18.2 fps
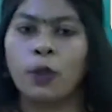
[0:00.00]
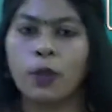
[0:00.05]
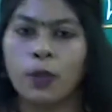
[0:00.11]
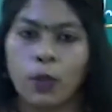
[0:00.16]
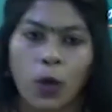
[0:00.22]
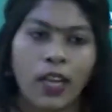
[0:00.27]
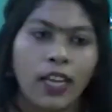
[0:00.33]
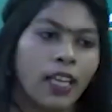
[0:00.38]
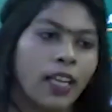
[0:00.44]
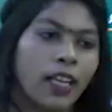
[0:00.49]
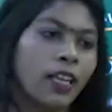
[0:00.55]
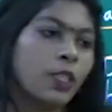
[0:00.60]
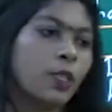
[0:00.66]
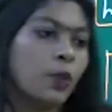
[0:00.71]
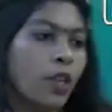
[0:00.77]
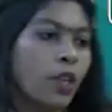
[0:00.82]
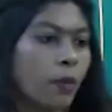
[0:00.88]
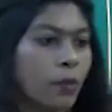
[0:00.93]
in English, you
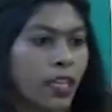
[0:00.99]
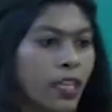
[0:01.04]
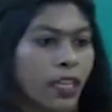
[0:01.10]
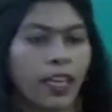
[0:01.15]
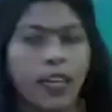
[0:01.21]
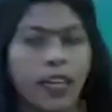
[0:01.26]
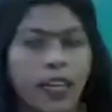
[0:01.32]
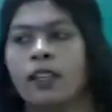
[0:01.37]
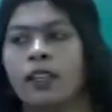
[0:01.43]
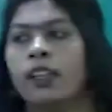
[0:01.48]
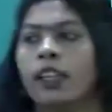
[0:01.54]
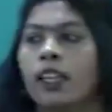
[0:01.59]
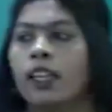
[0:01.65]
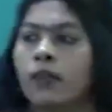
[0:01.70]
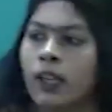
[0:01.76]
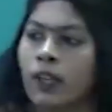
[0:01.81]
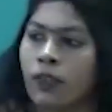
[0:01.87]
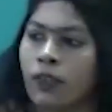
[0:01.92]
communicate.
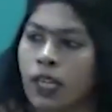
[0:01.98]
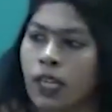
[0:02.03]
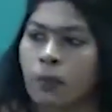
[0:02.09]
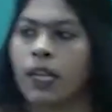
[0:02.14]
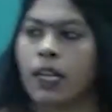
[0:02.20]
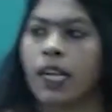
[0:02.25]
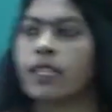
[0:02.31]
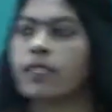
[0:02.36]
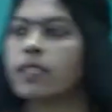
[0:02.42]
Even if he replies in